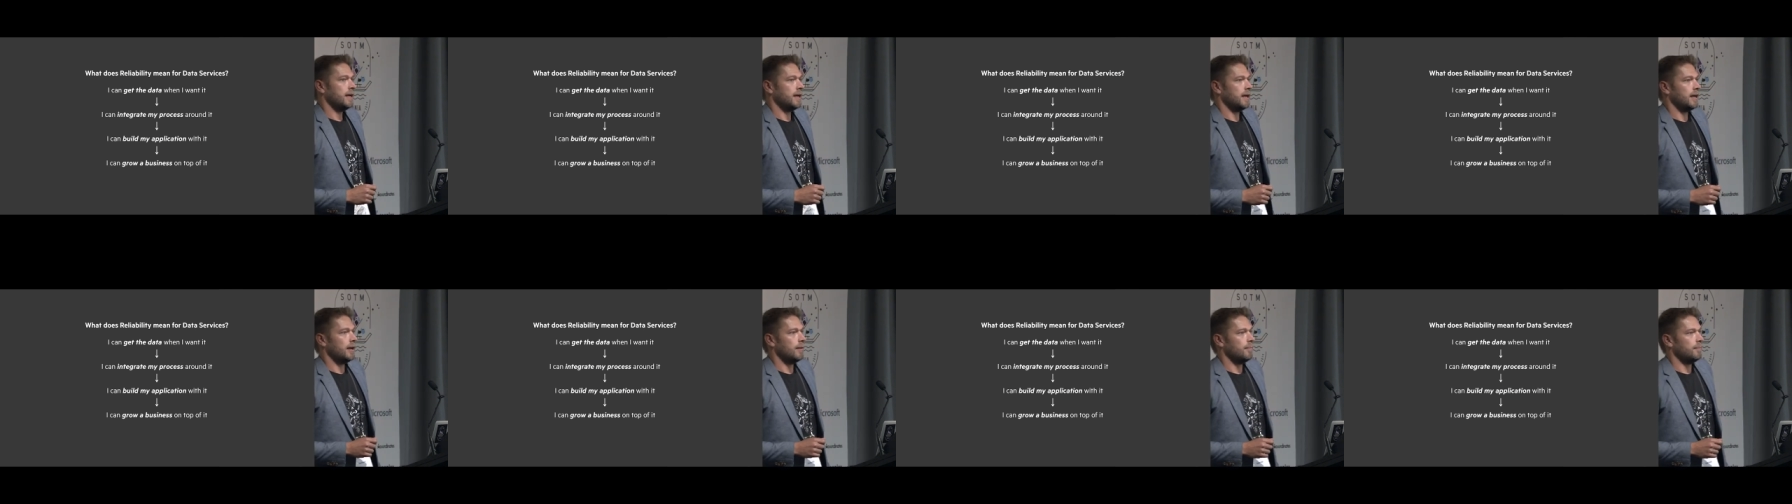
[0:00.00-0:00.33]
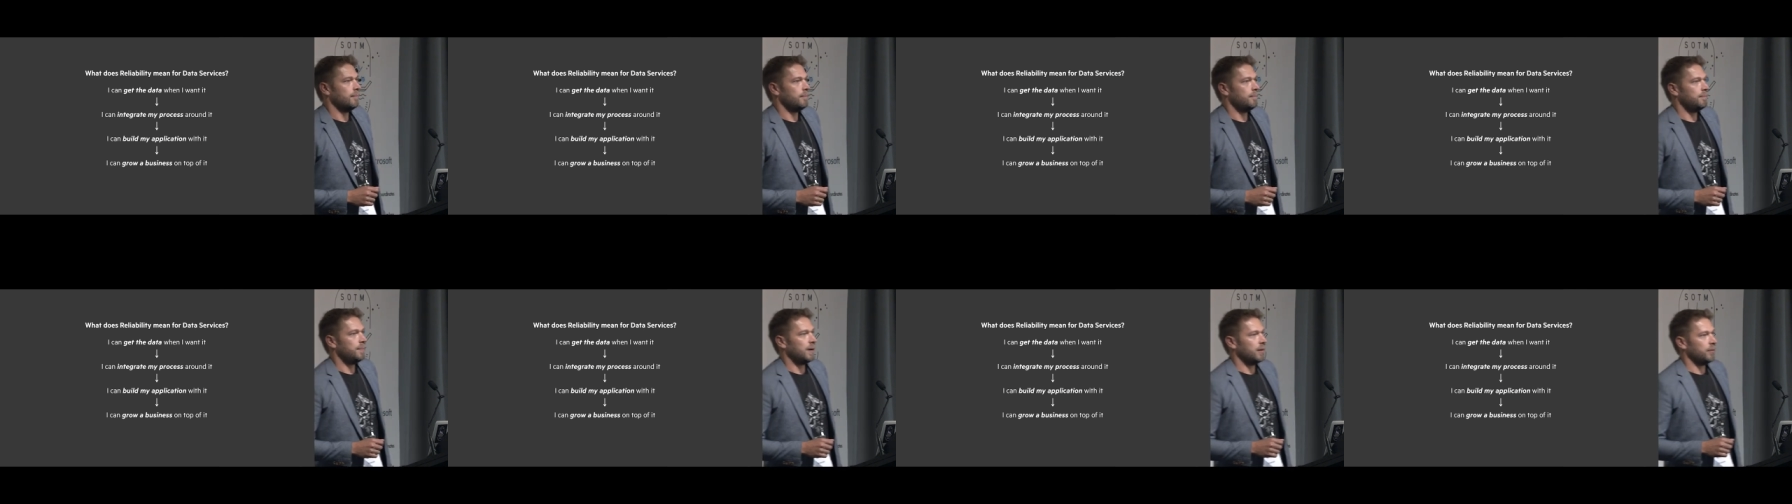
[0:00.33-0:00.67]

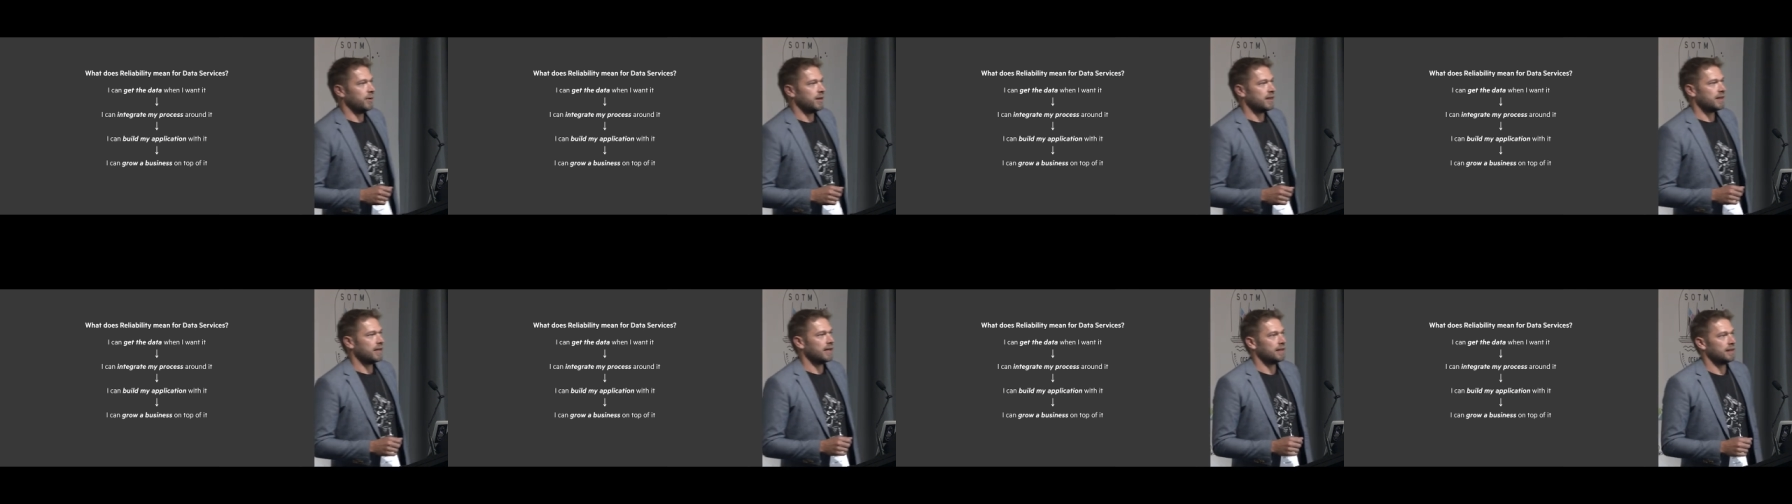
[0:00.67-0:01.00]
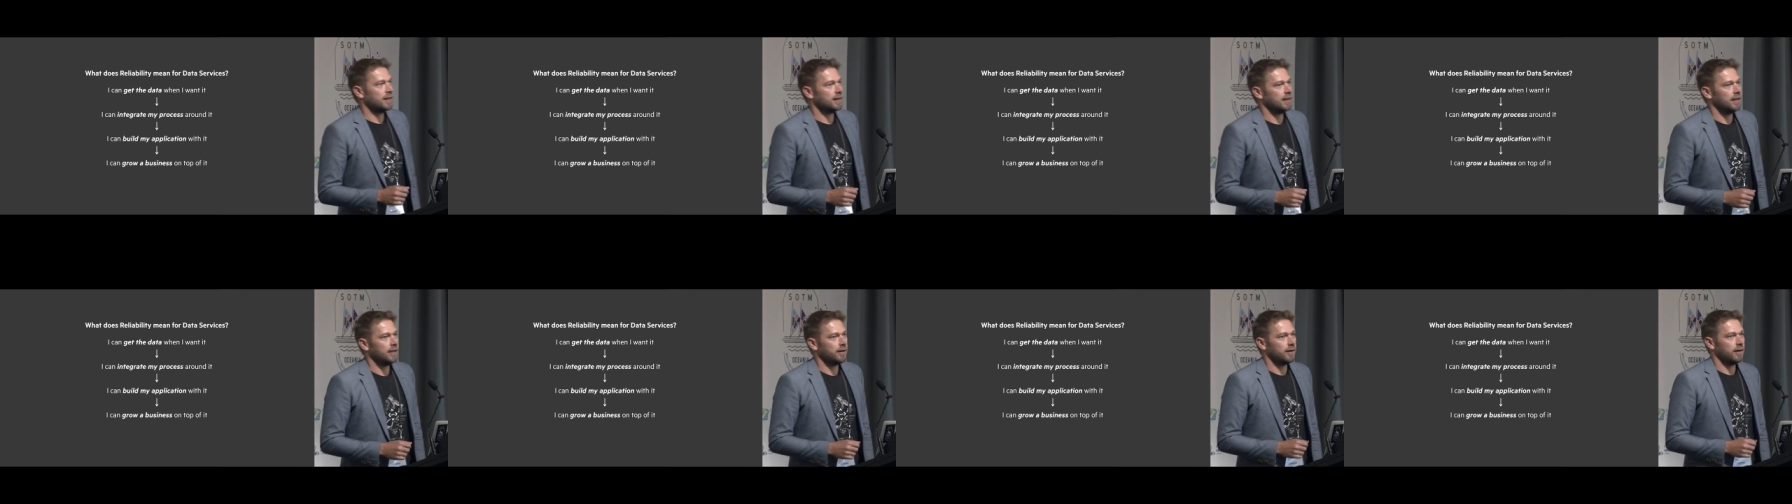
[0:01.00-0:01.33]
Um, but we think
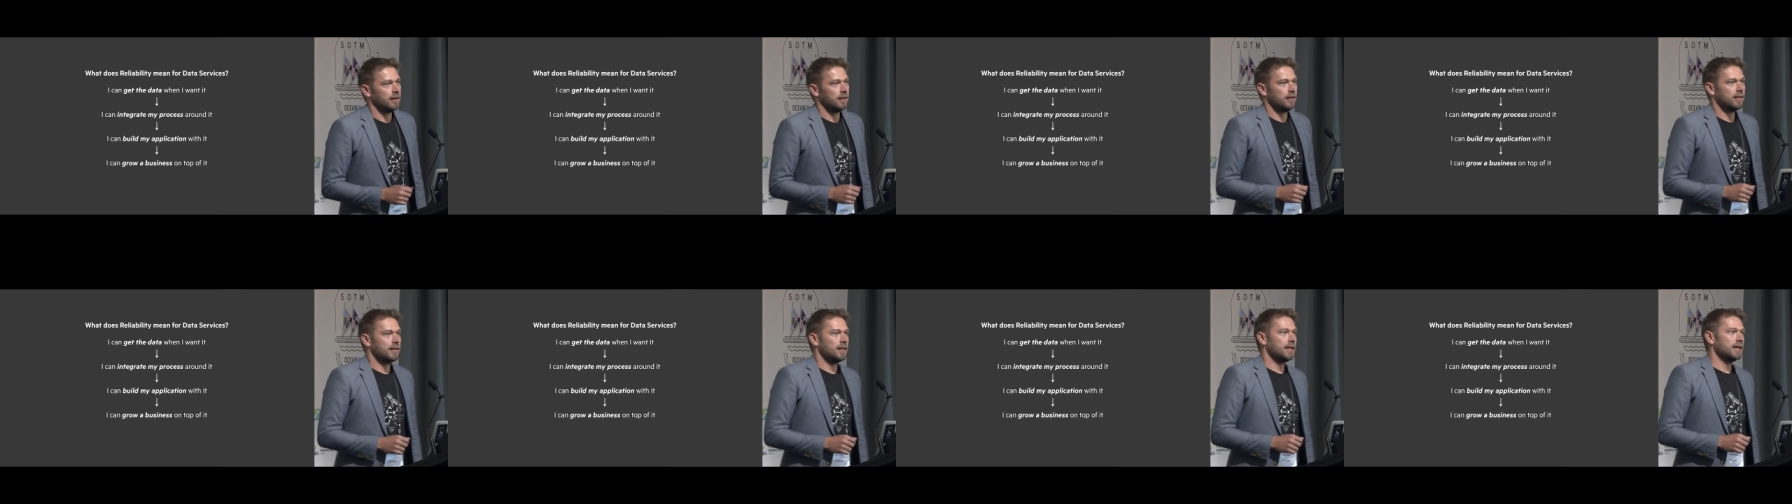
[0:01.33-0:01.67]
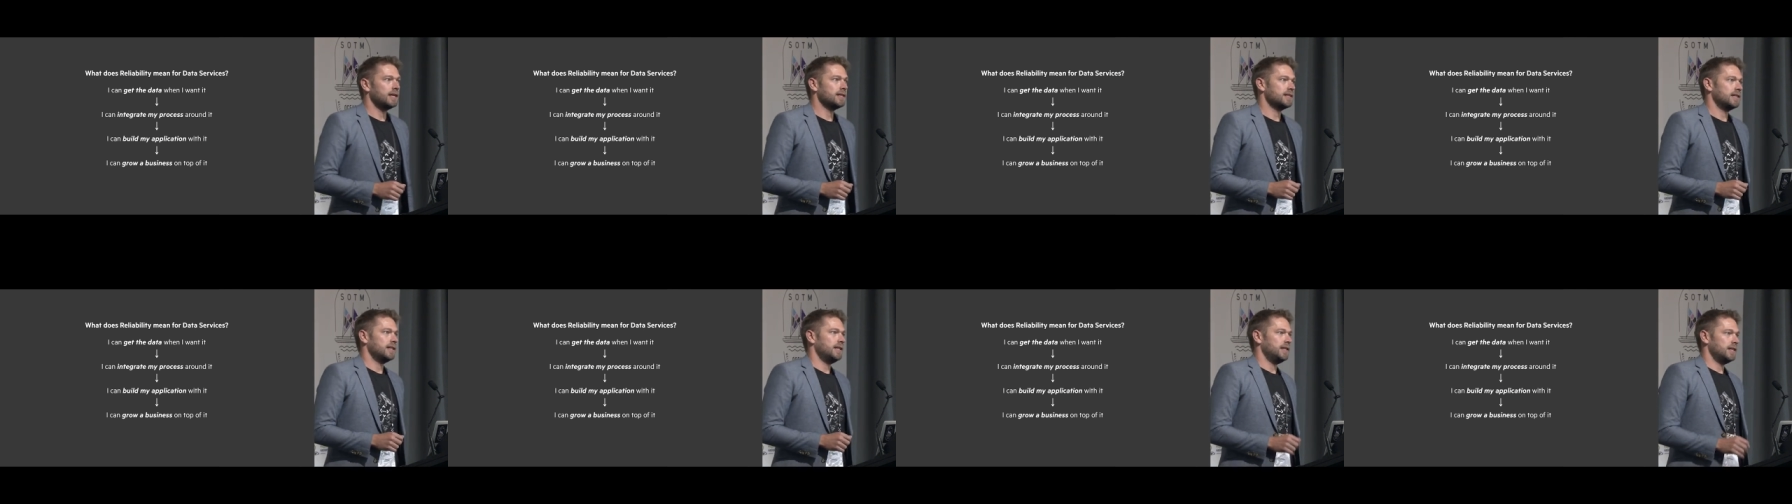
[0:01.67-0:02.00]
there are
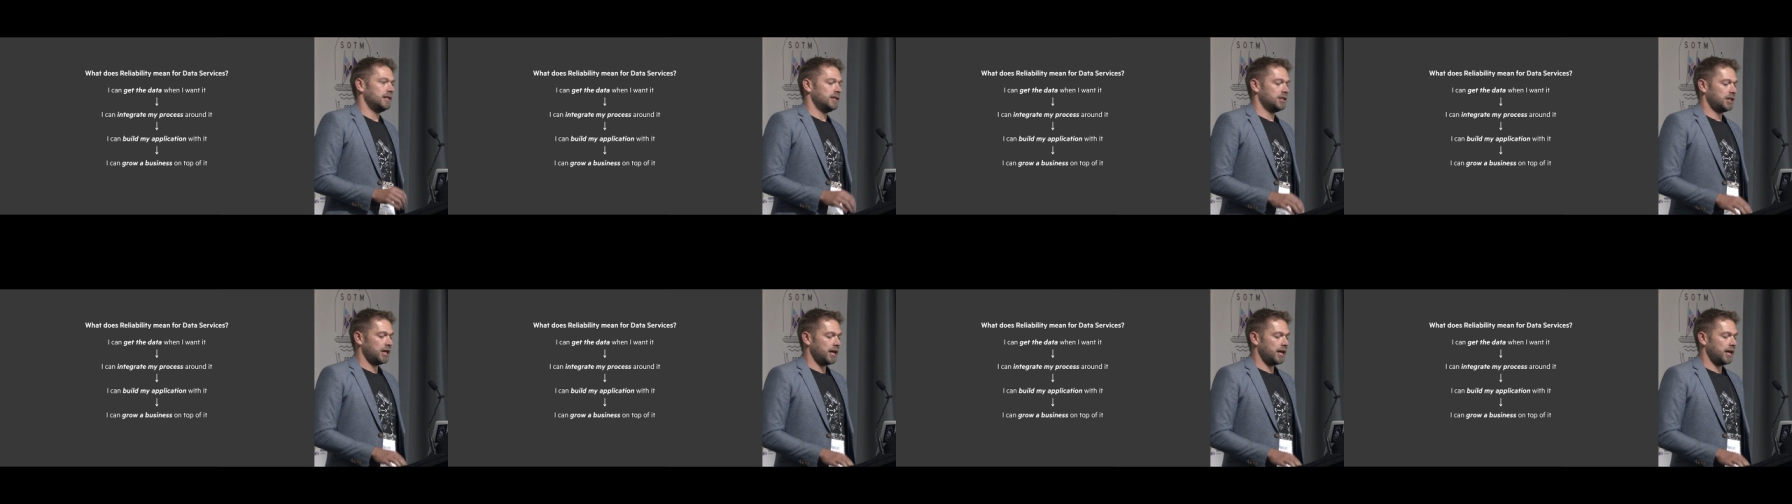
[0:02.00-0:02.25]
things that need to